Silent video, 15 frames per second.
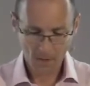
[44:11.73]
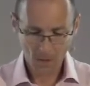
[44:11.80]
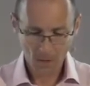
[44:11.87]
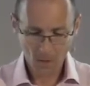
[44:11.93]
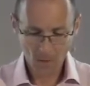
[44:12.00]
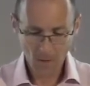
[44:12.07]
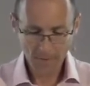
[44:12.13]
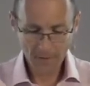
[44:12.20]

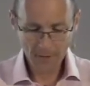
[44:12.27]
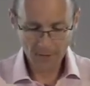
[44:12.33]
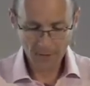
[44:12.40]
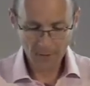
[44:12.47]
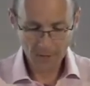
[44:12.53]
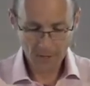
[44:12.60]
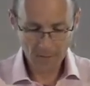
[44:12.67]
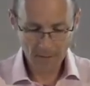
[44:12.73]
Whoever
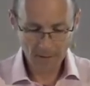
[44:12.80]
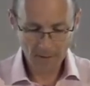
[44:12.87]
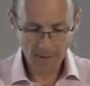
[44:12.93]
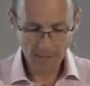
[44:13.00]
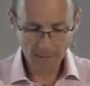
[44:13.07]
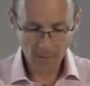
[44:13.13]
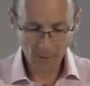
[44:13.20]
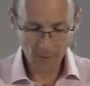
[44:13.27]
sows
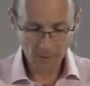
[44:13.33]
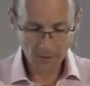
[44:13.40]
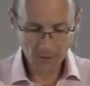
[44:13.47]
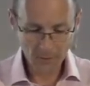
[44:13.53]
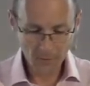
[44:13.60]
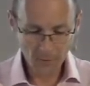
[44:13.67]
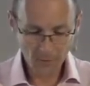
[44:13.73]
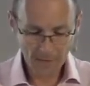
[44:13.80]
sparingly will also
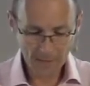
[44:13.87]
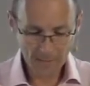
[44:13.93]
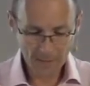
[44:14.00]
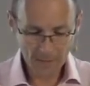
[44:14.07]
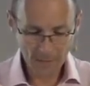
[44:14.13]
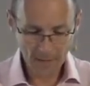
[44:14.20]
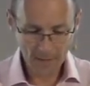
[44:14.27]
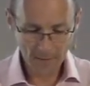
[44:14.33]
reap
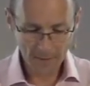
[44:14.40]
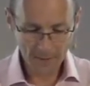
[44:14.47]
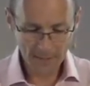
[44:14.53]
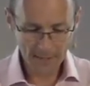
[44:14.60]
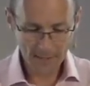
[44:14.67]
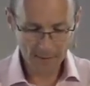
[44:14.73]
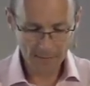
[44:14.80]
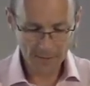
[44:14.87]
sparingly.
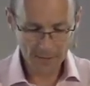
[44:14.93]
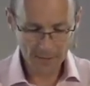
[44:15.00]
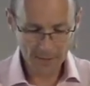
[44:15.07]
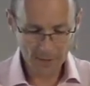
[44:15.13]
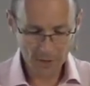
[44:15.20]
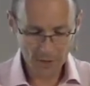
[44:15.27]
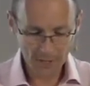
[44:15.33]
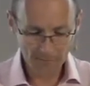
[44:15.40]
Whoever sows
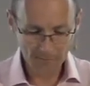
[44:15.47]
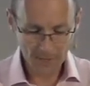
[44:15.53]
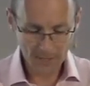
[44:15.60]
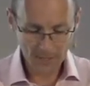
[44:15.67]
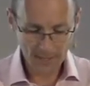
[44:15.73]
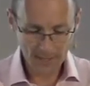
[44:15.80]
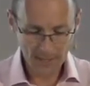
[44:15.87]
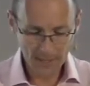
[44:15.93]

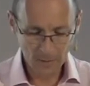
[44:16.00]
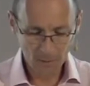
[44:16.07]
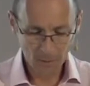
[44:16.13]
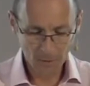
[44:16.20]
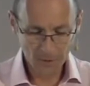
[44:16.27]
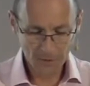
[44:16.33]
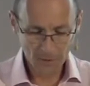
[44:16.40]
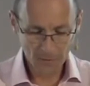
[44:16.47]
generously will
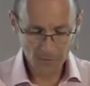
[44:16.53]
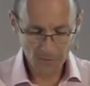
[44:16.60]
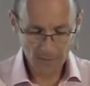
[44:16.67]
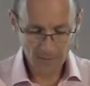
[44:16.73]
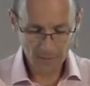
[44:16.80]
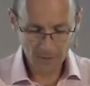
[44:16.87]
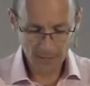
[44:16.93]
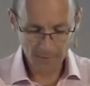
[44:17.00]
also
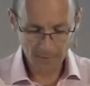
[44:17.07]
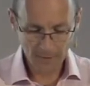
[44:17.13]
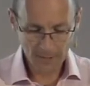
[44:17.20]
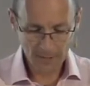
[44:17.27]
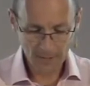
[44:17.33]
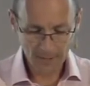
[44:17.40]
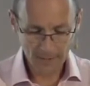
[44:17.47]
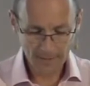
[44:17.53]
reap
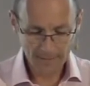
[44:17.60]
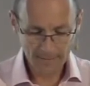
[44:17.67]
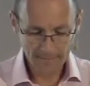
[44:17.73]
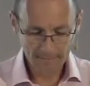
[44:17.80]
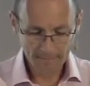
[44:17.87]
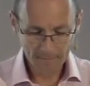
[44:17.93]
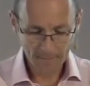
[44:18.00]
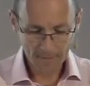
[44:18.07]
generously.
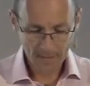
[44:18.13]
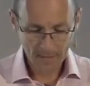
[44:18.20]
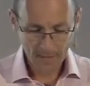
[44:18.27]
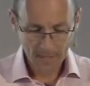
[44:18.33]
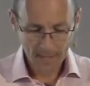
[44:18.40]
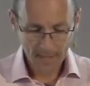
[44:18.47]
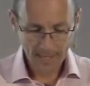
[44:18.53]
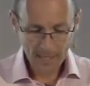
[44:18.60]

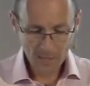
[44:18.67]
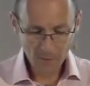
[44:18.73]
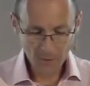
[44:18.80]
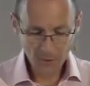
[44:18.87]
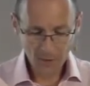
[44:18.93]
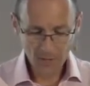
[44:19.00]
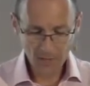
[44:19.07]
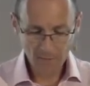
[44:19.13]
Each one
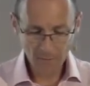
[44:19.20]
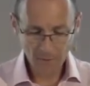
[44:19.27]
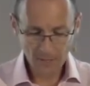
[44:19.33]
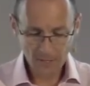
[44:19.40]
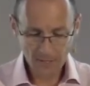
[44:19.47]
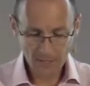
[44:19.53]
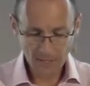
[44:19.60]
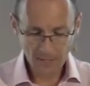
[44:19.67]
should give what he
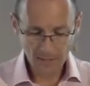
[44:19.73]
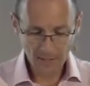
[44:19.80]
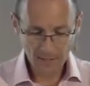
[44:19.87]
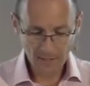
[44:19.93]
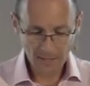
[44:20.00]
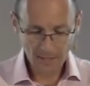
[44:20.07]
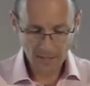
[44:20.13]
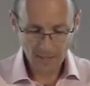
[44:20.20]
has decided in
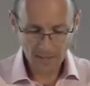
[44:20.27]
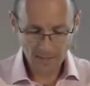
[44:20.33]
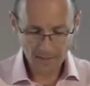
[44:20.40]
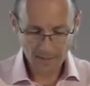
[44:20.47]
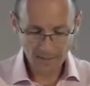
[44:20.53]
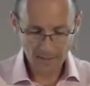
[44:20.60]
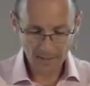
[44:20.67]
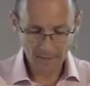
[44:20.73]
his heart
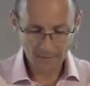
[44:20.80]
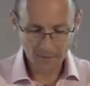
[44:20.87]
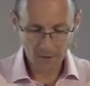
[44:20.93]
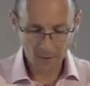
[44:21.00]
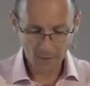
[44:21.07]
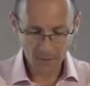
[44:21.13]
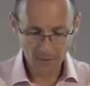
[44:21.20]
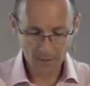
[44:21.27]
to give,
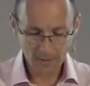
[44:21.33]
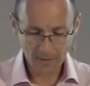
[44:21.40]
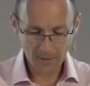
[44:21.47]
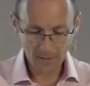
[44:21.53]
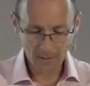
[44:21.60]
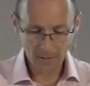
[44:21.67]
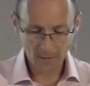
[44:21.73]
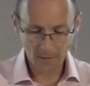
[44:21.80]
not
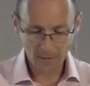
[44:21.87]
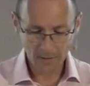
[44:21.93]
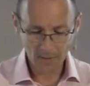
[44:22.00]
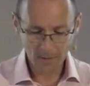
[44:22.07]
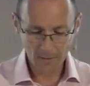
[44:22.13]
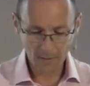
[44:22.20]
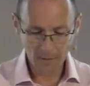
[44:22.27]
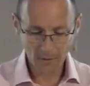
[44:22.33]
reluctantly or under
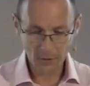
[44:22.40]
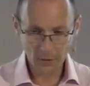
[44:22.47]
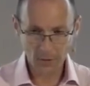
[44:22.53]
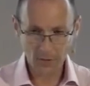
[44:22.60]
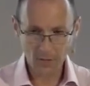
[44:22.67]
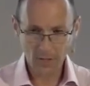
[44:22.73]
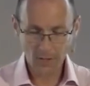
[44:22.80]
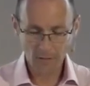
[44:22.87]

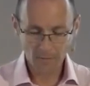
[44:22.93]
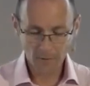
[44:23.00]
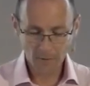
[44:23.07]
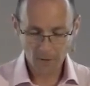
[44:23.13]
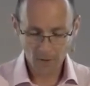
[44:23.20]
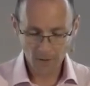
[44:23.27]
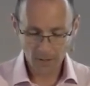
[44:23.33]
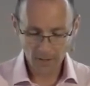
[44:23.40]
compulsion, for
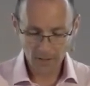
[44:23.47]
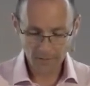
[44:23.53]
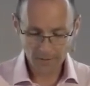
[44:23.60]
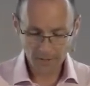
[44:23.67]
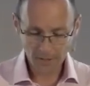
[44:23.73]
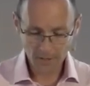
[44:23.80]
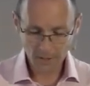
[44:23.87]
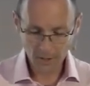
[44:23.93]
God
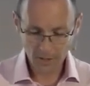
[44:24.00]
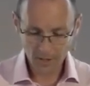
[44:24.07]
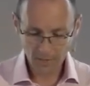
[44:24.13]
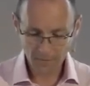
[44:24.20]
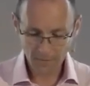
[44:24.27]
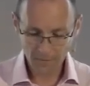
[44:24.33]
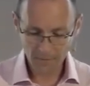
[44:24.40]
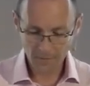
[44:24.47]
loves a
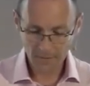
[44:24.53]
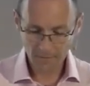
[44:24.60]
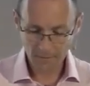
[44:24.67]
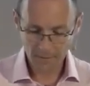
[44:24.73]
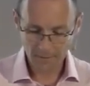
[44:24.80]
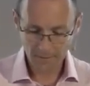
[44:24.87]
cheerful giver.